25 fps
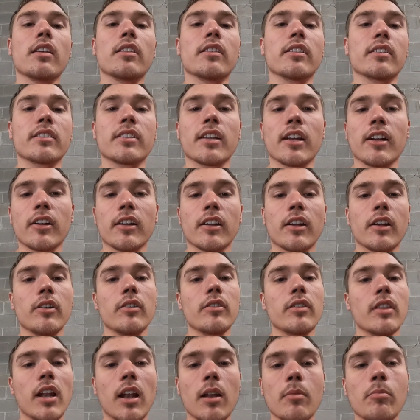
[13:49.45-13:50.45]
The
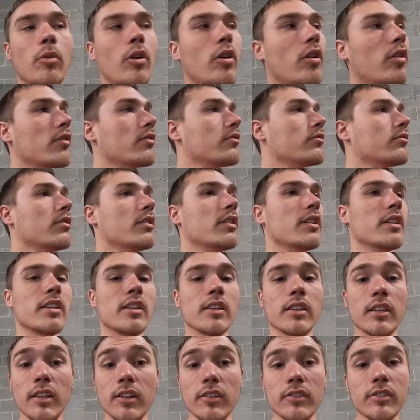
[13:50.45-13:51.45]
Cerakote that I bought
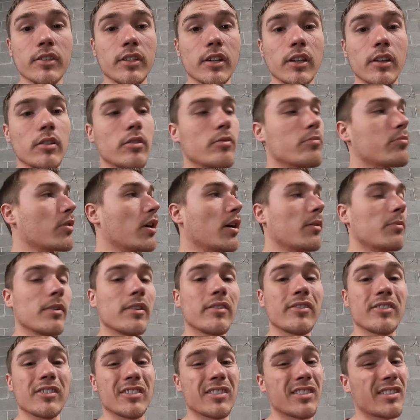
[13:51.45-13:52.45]
years ago,
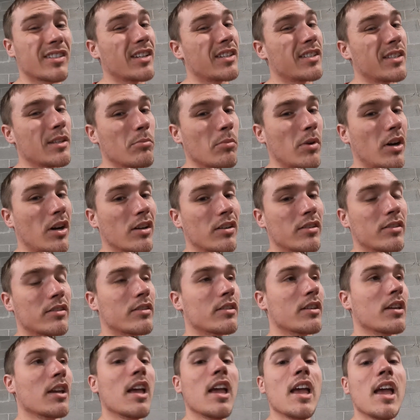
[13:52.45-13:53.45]
probably for 60
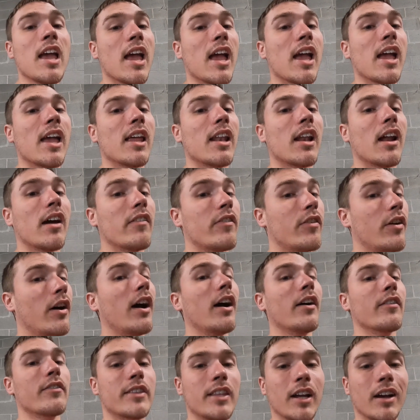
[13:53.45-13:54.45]
bucks. And
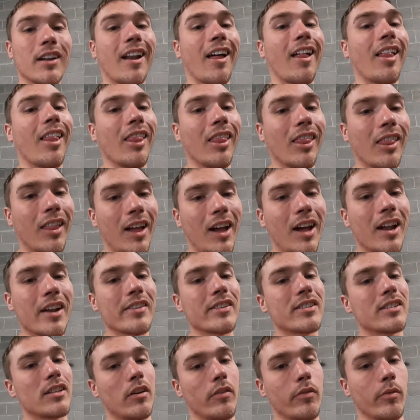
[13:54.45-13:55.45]
I've done a lot
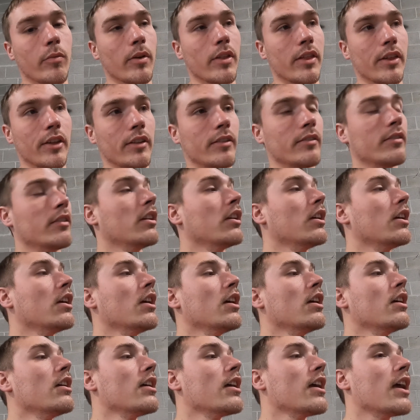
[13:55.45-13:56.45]
of stuff with it.
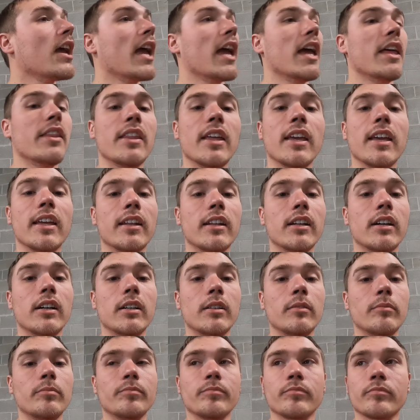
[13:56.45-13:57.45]
And
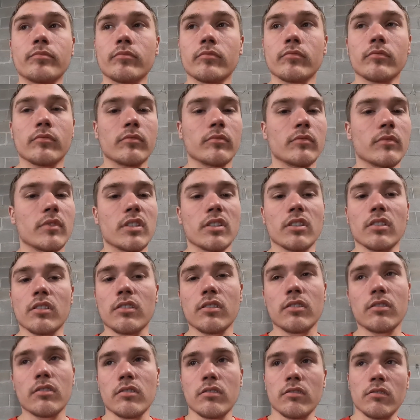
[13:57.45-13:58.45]
then
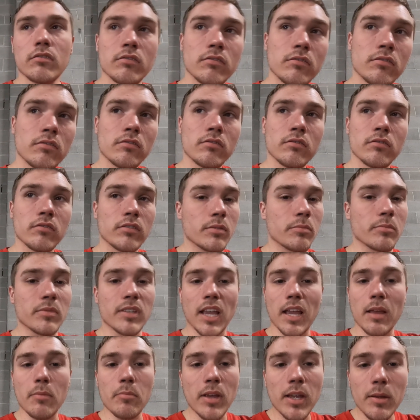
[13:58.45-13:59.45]
just some
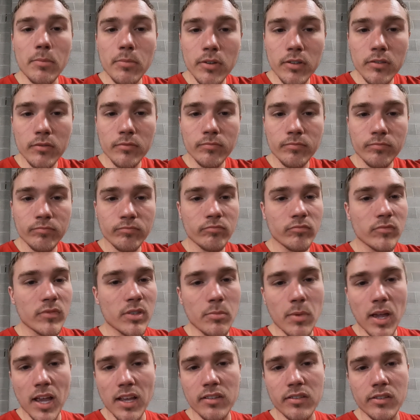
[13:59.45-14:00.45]
sandpaper,
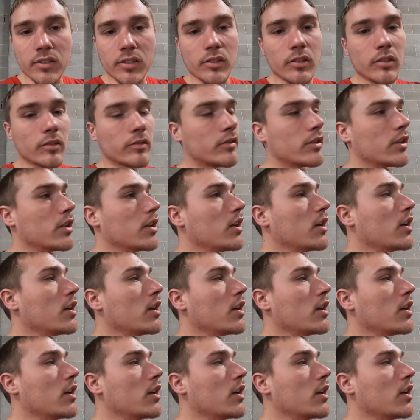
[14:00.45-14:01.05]
some acetone.